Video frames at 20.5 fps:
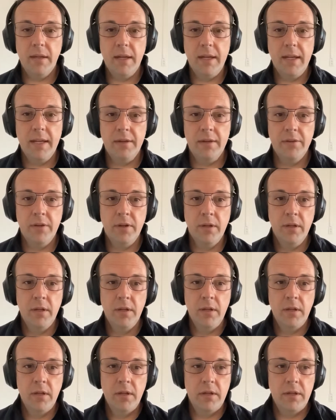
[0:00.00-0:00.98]
I had,
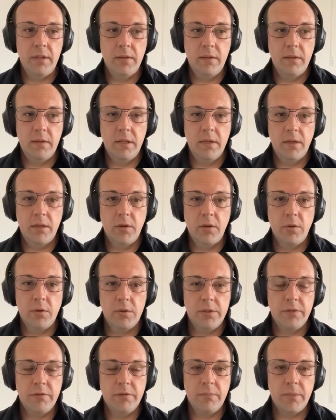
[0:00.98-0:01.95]
in the
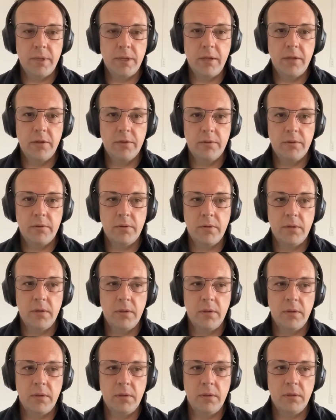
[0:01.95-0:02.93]
course of my
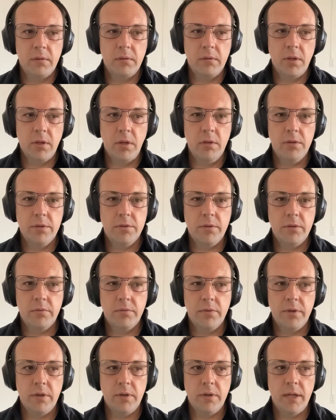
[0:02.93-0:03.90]
college
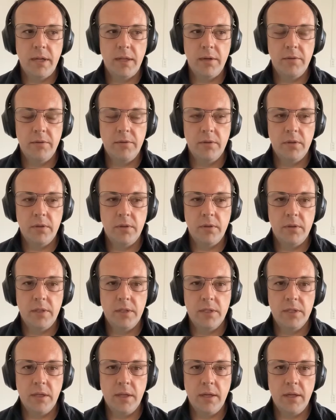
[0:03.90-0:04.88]
career, had
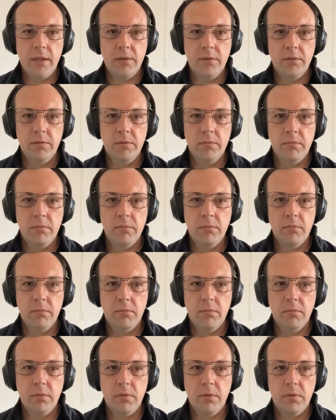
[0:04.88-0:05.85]
designed
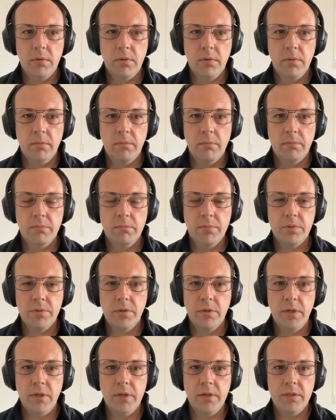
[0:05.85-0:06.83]

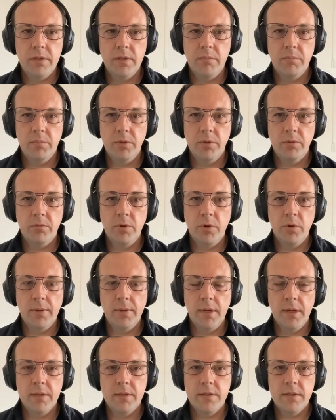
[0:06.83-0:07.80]
circuits and built
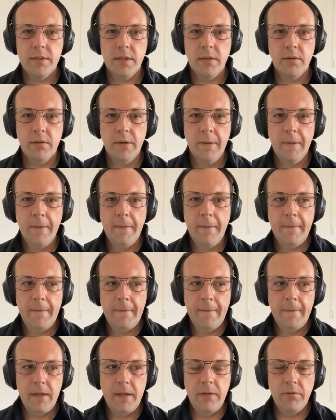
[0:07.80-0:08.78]
robots and
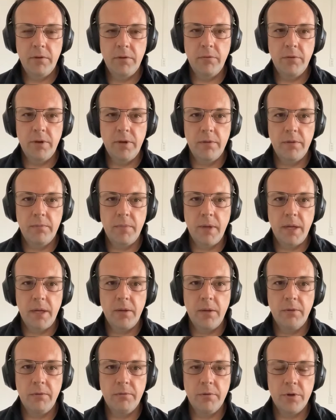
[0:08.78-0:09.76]
even written
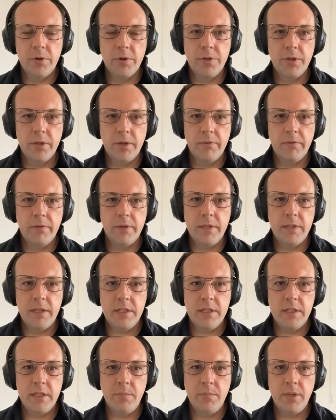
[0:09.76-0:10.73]
my own version of a
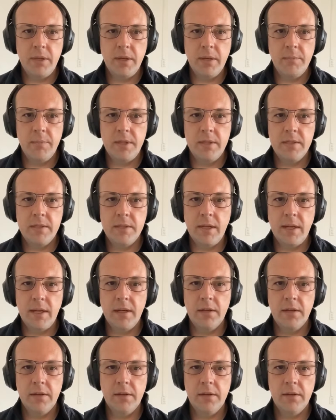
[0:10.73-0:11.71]
TCP/IP
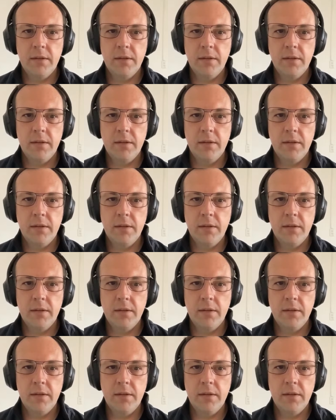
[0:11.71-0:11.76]
stack